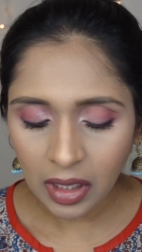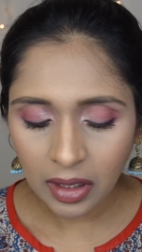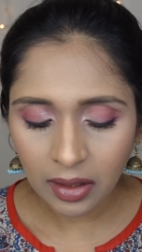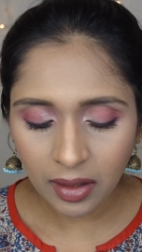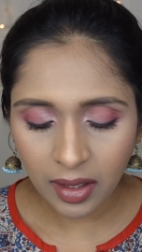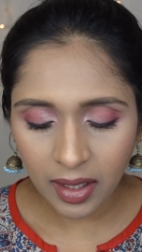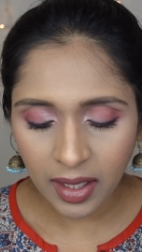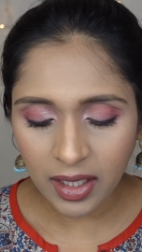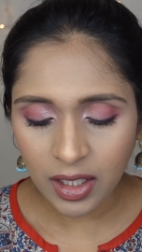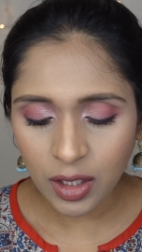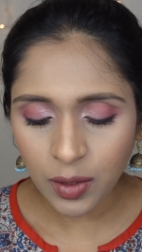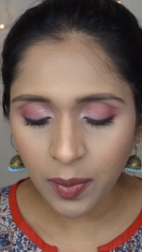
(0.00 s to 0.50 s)

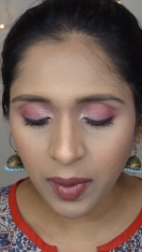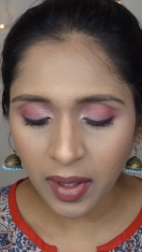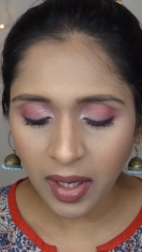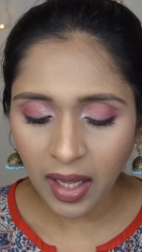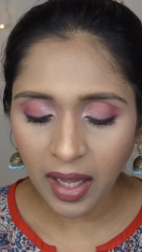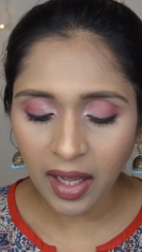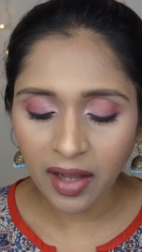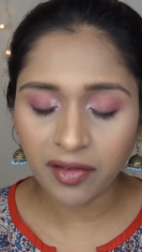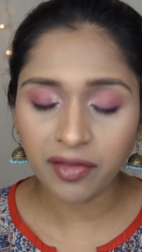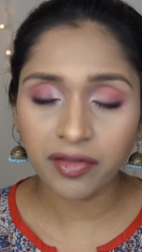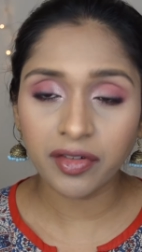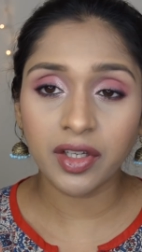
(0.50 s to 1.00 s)
The next one I
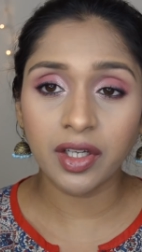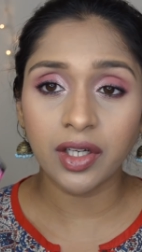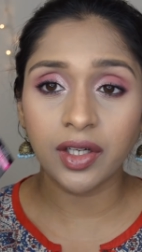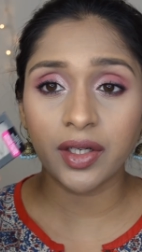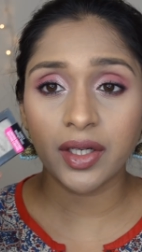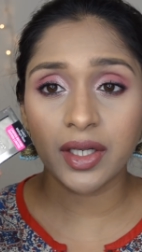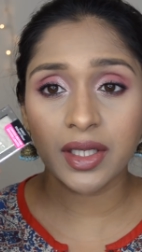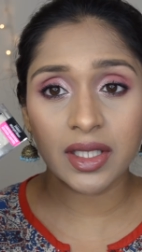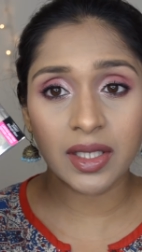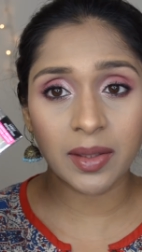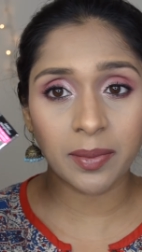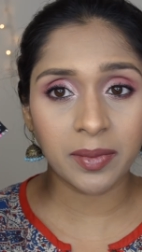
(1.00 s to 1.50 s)
have here
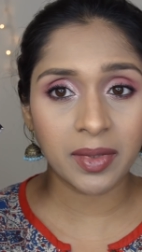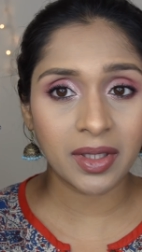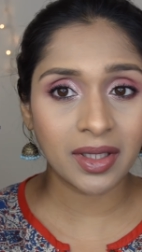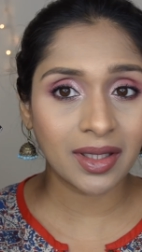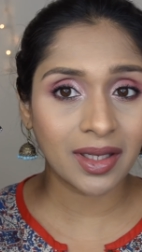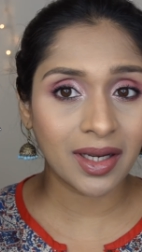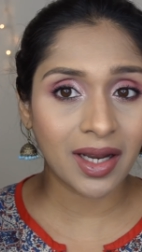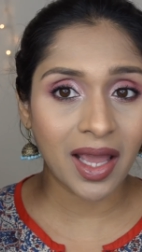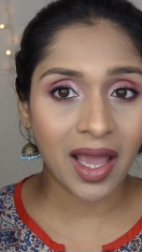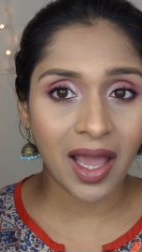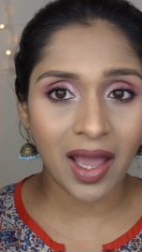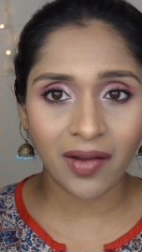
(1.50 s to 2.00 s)
is something
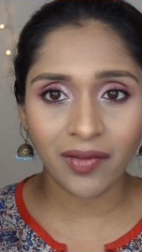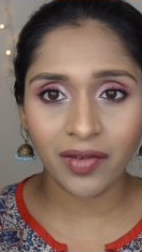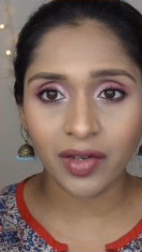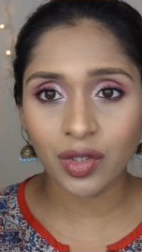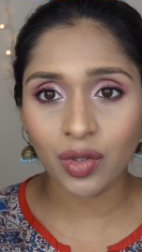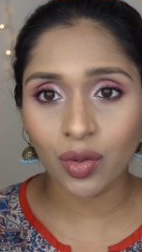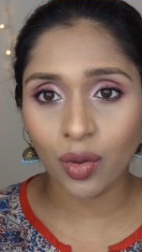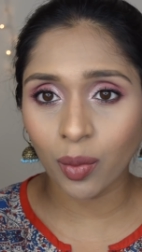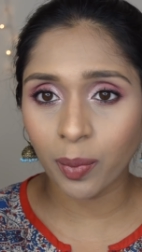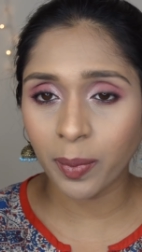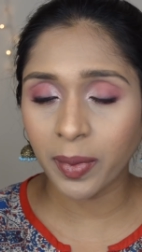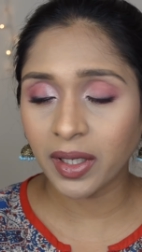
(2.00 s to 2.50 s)
that I
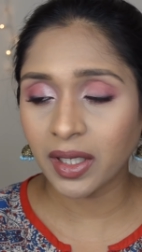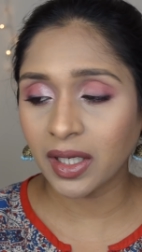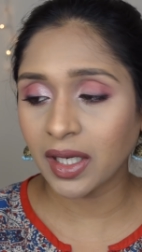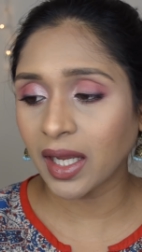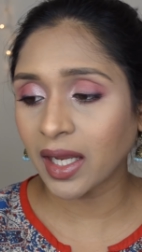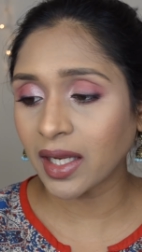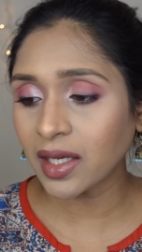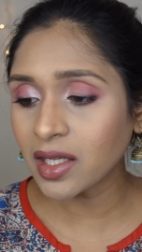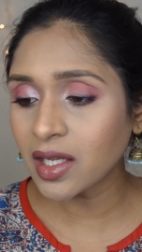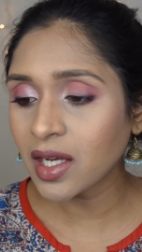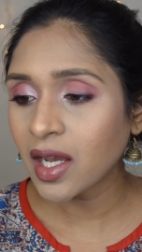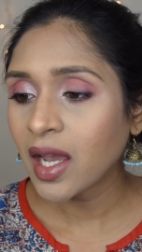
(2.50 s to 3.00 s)
haven't opened
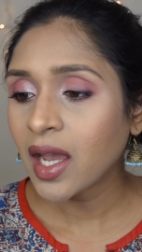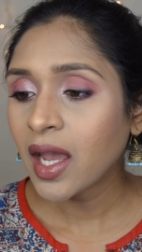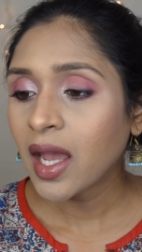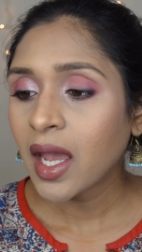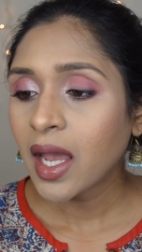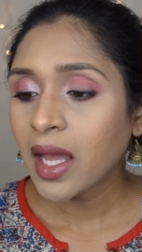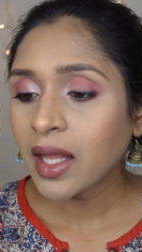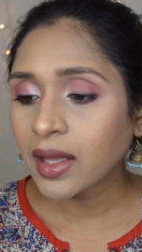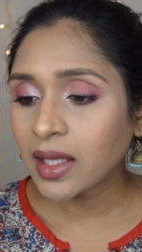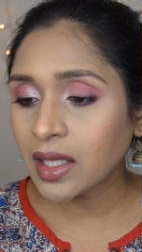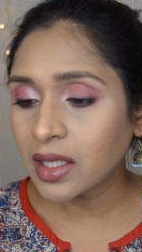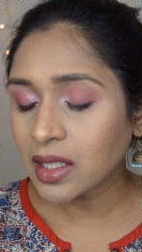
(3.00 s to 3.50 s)
yet.
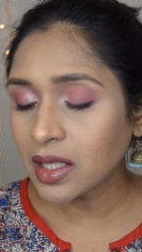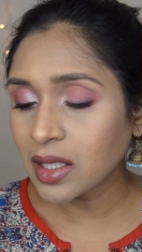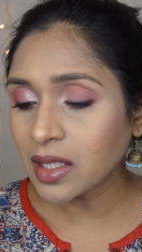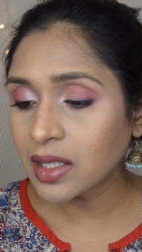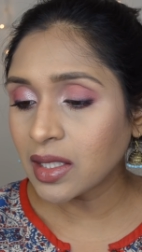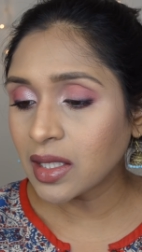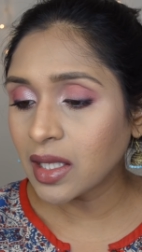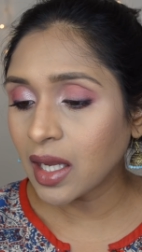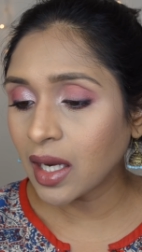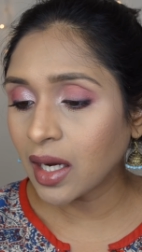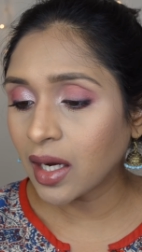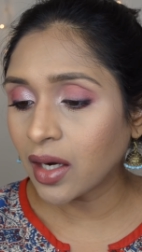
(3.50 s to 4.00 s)
This is
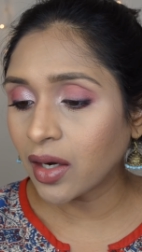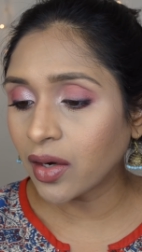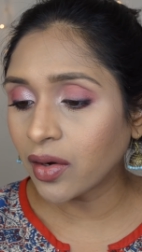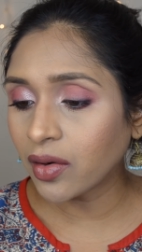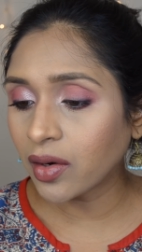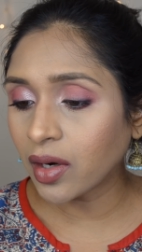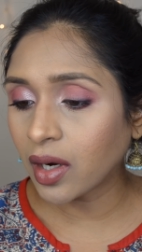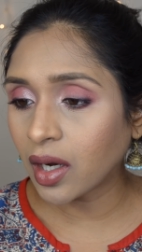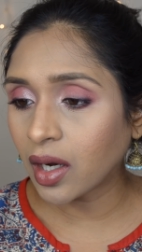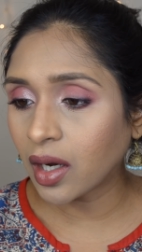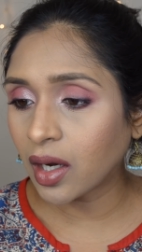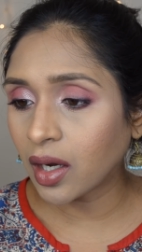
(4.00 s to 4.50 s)

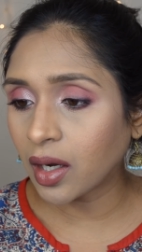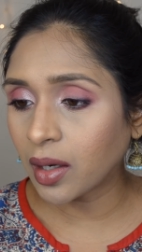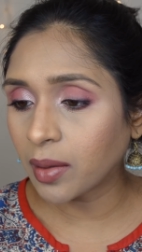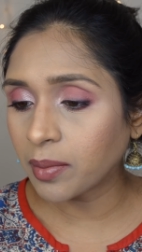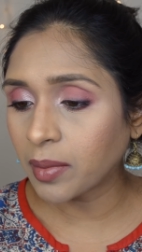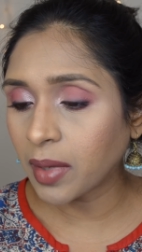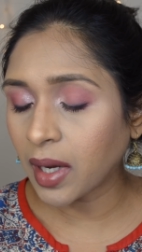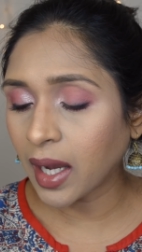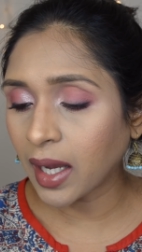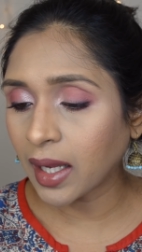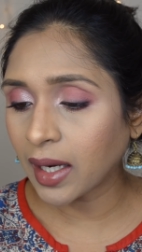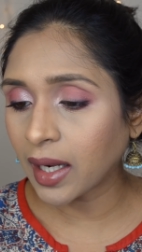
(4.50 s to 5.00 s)
their
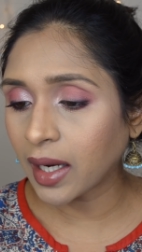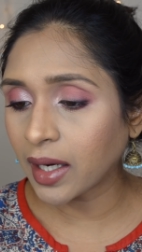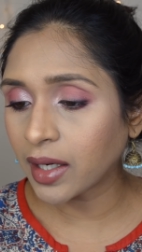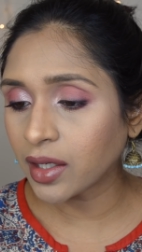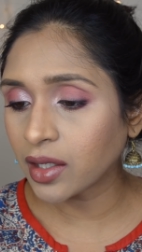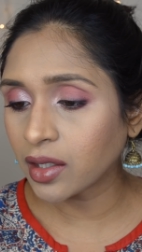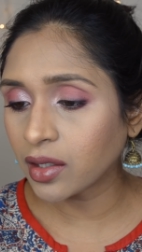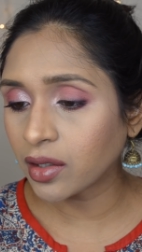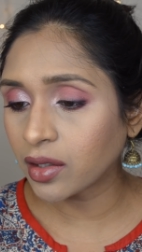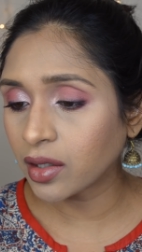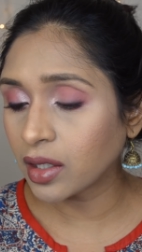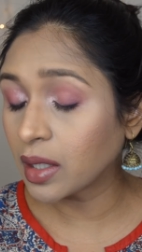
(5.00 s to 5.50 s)

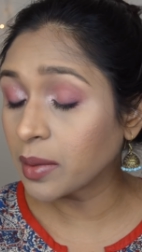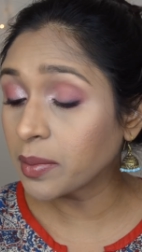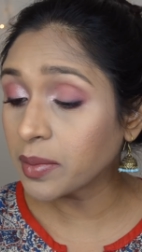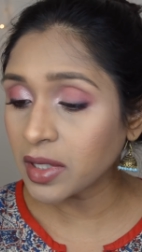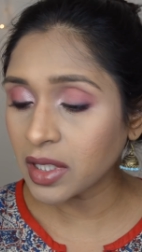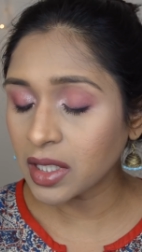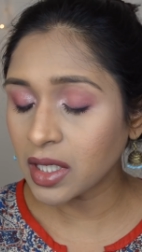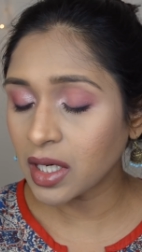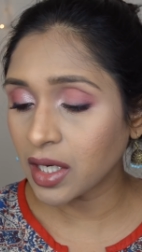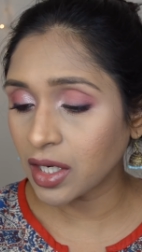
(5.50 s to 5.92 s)
highlighter, limited